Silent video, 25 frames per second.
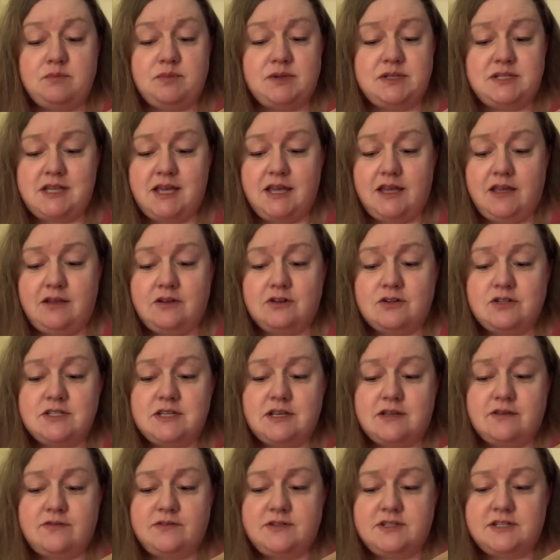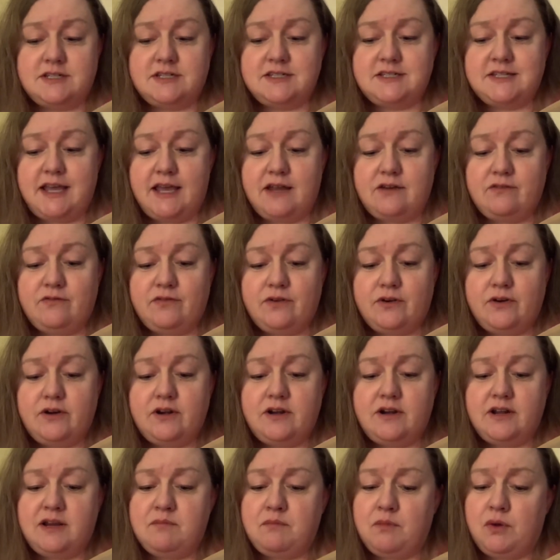betake yourself to
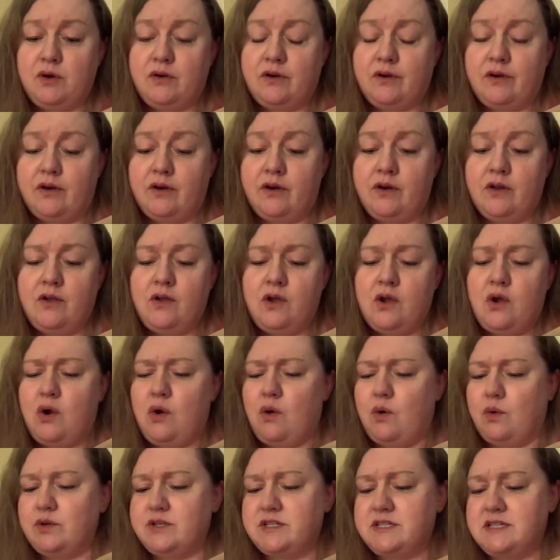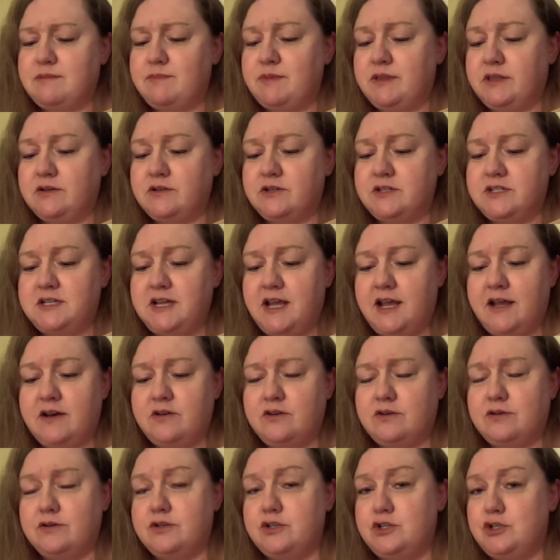Sandford and Merton or similar
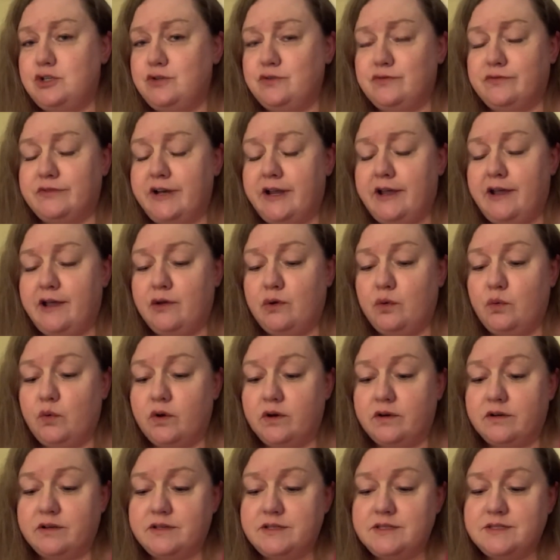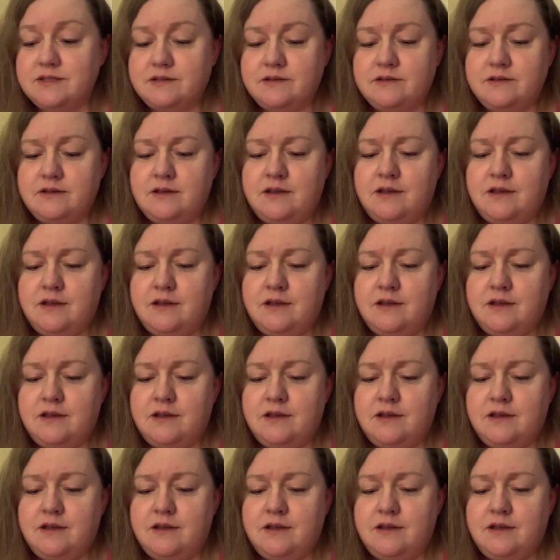standard juvenile works.